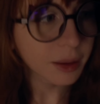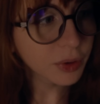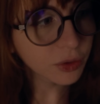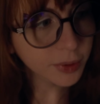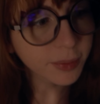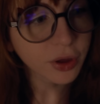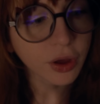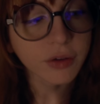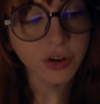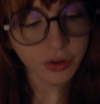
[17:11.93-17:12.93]
most people
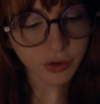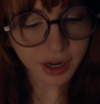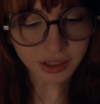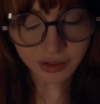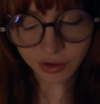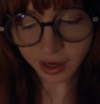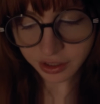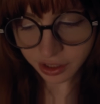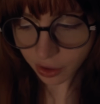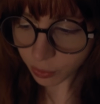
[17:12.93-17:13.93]
go for scratchy, scratchy,
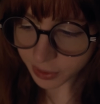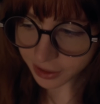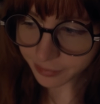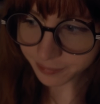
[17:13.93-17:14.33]
comb-y.